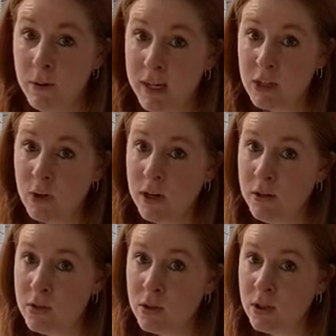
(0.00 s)
get to our
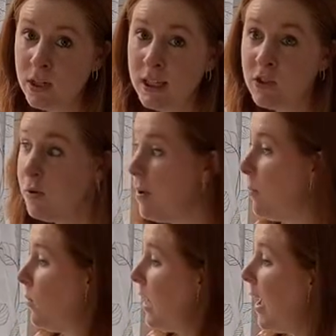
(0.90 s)
new story, let's
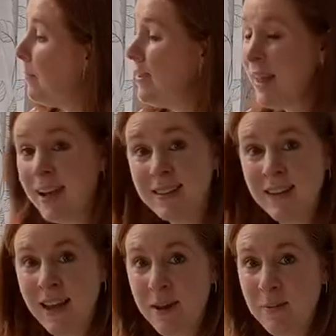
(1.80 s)
remember what happened last
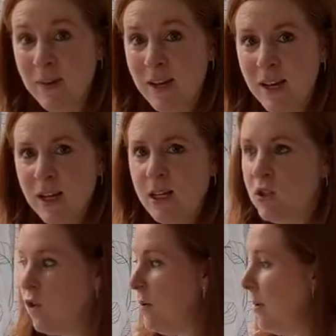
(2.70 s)
time.
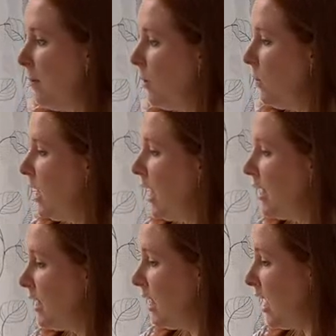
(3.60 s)
So remember, we had
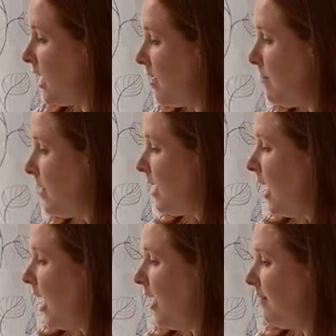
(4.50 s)
Gabe
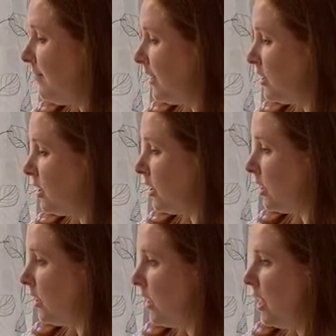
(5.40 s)
and Victor,
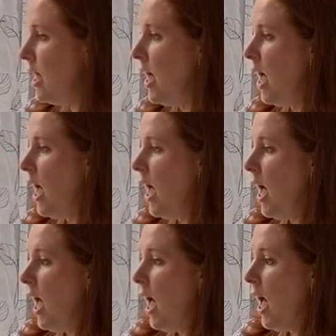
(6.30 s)

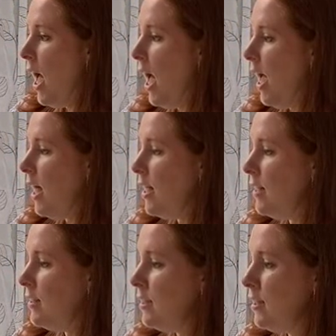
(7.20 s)

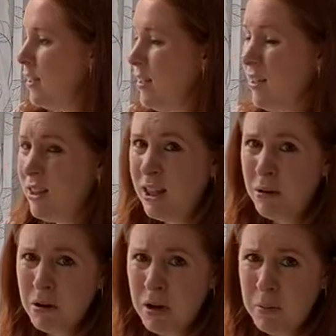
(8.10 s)
and they
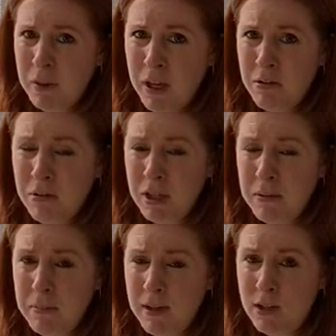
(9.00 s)
were going to play a really
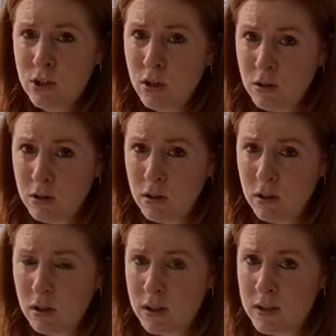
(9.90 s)
mean joke
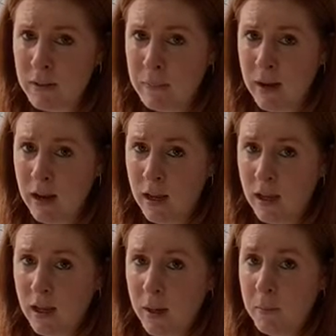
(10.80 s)
on somebody.
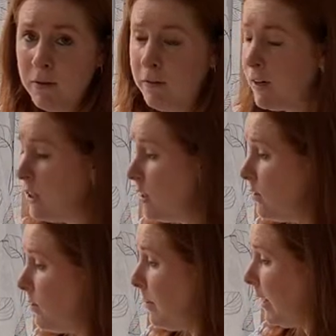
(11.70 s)
But
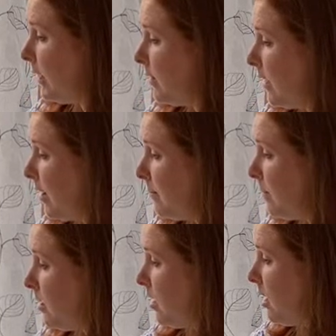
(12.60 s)
Victor reminded them
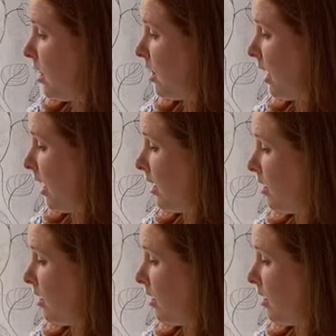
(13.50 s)
that